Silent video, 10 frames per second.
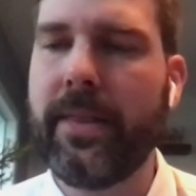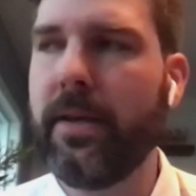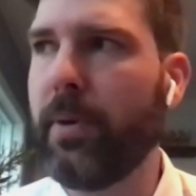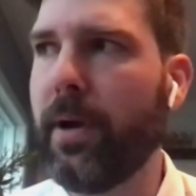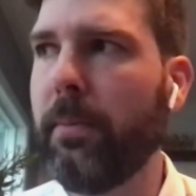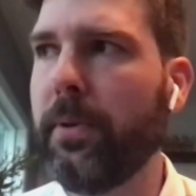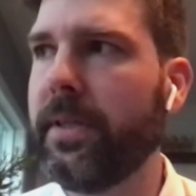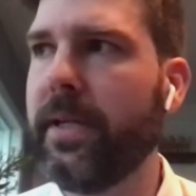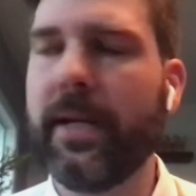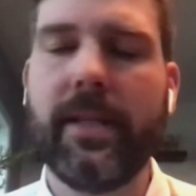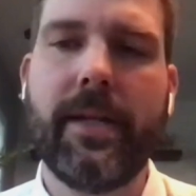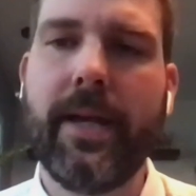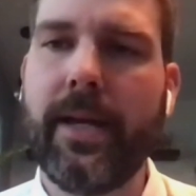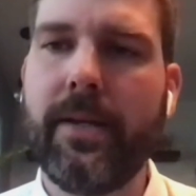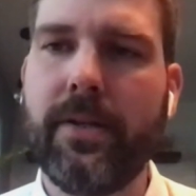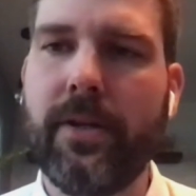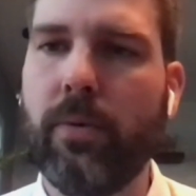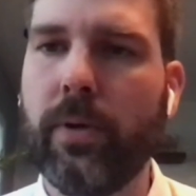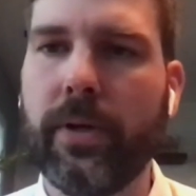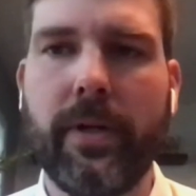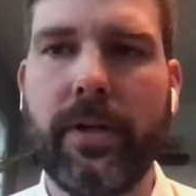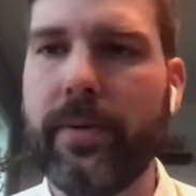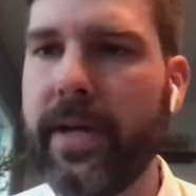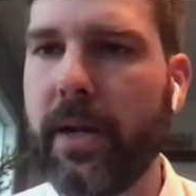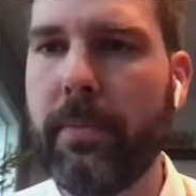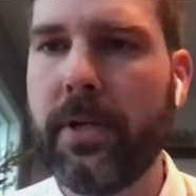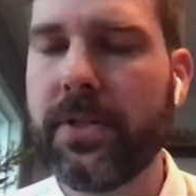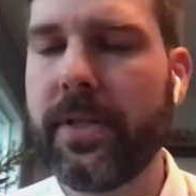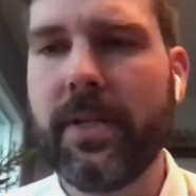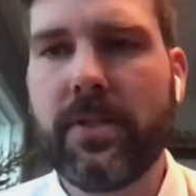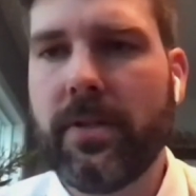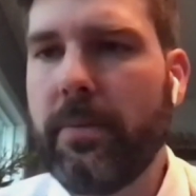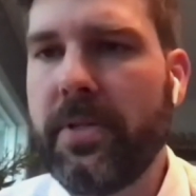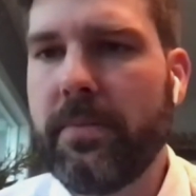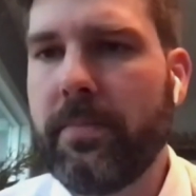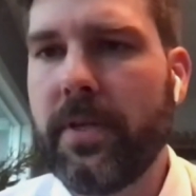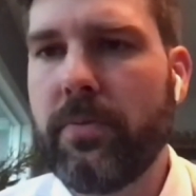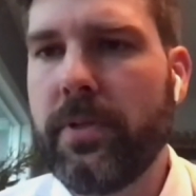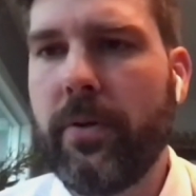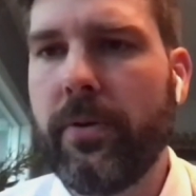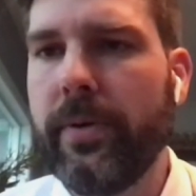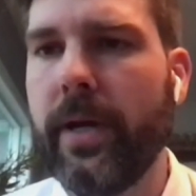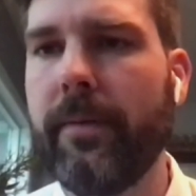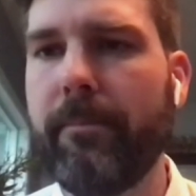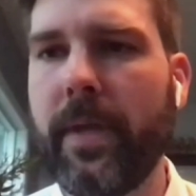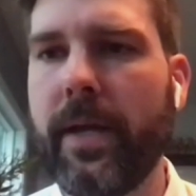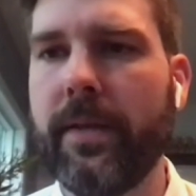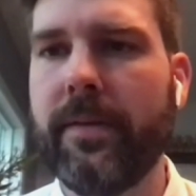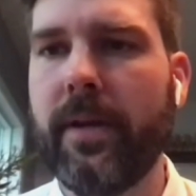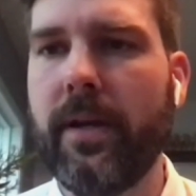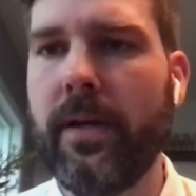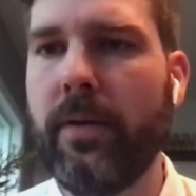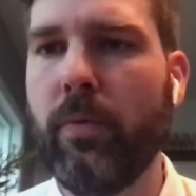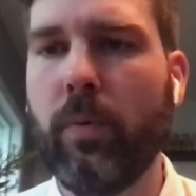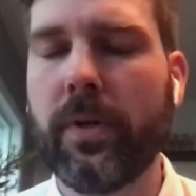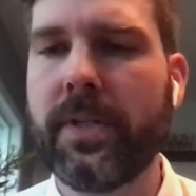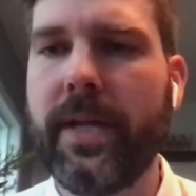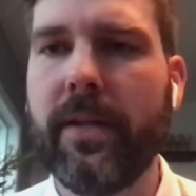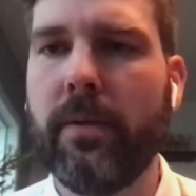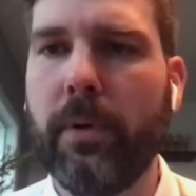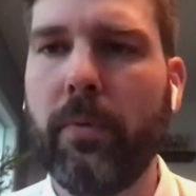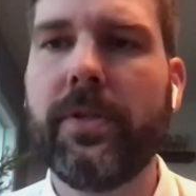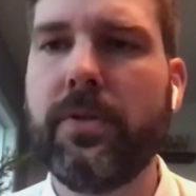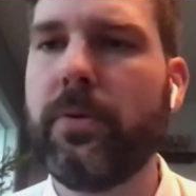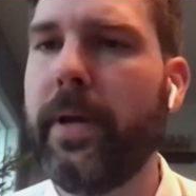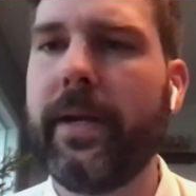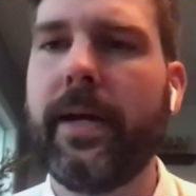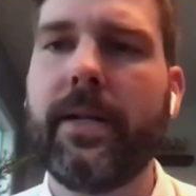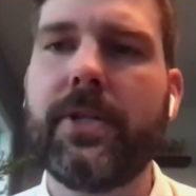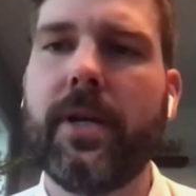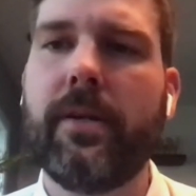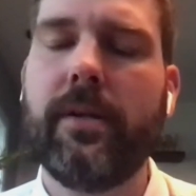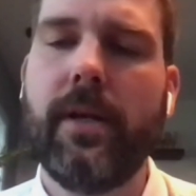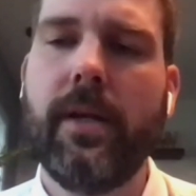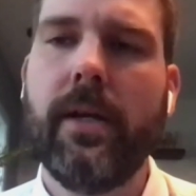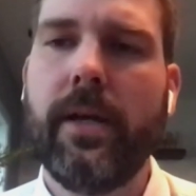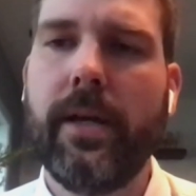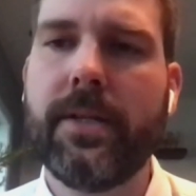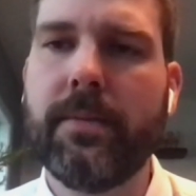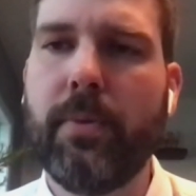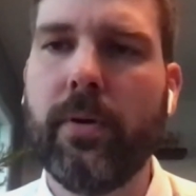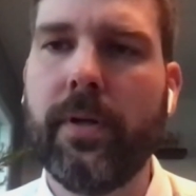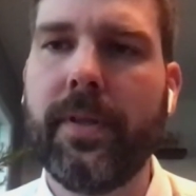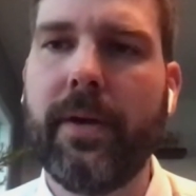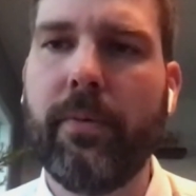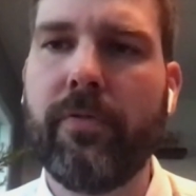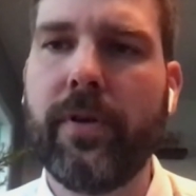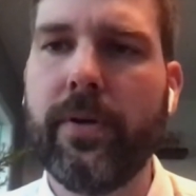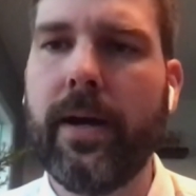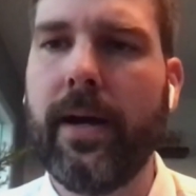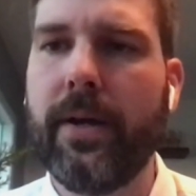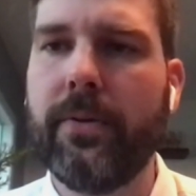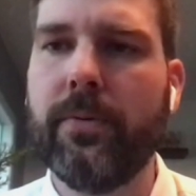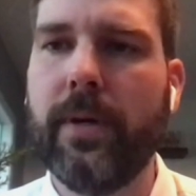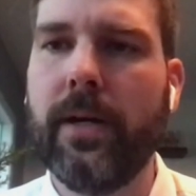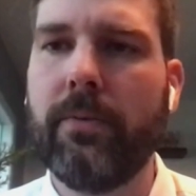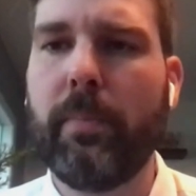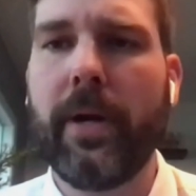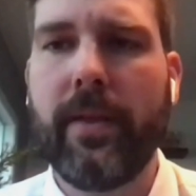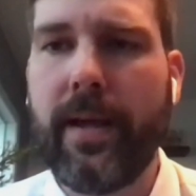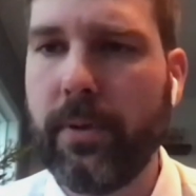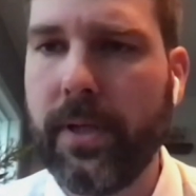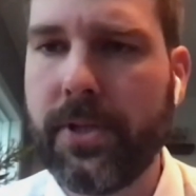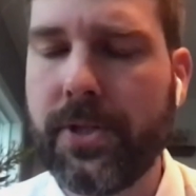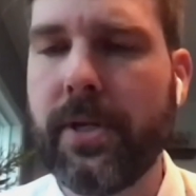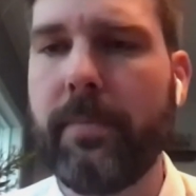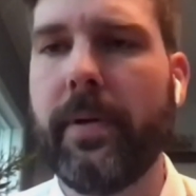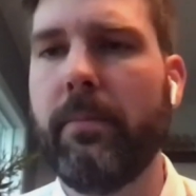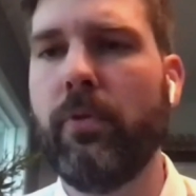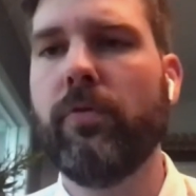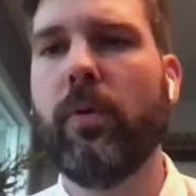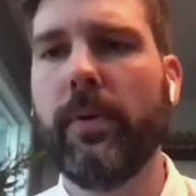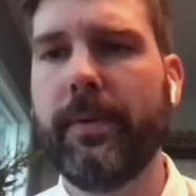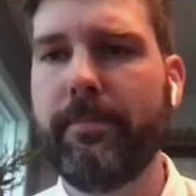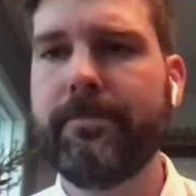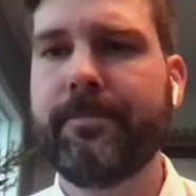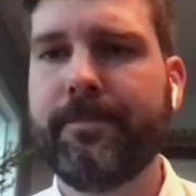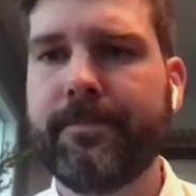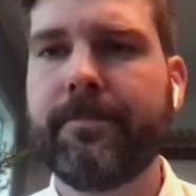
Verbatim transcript: And I think probably at the end of the day, you know, we're going to agree on a bunch of things. There are going to be some things we don't agree on, and and we'll work together. But we do depend on each other and it's important that we figure out how to uh, repair that relationship and move forward.